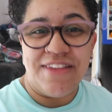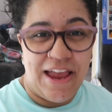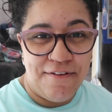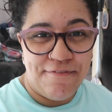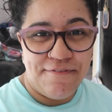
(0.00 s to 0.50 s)

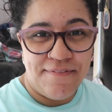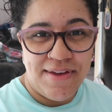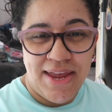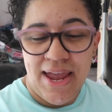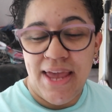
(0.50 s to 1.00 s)
safe,
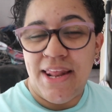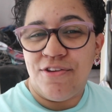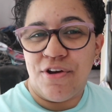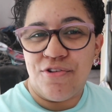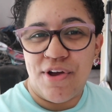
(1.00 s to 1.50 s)
and
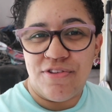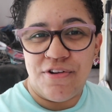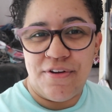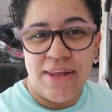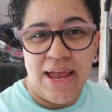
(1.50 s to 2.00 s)
enjoy the rest of
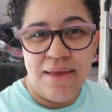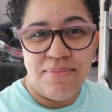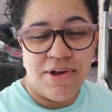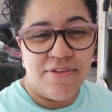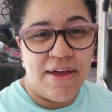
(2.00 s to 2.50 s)
your day,
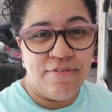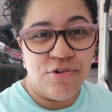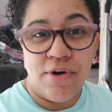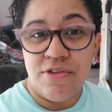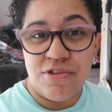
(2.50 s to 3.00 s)
because
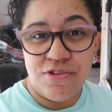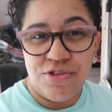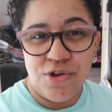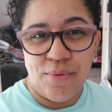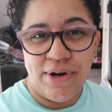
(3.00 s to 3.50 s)
after all, it's
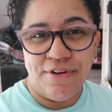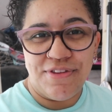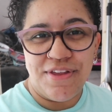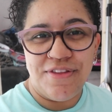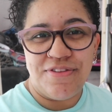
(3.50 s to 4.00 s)
no one
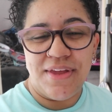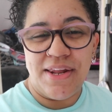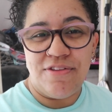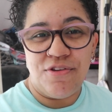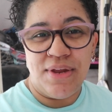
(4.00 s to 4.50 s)
else's and
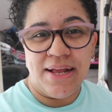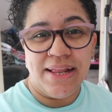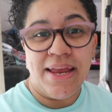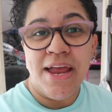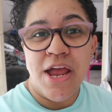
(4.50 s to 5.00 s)
it's
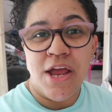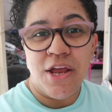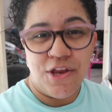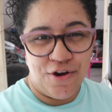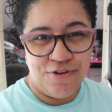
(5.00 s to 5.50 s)
uniquely
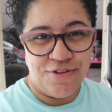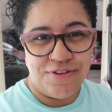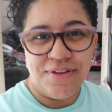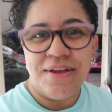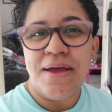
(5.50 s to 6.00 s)
yours.
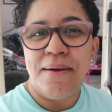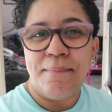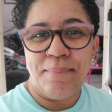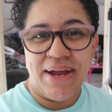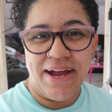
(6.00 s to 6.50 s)

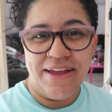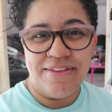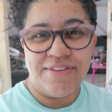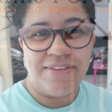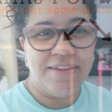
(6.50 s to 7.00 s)
Bye, guys.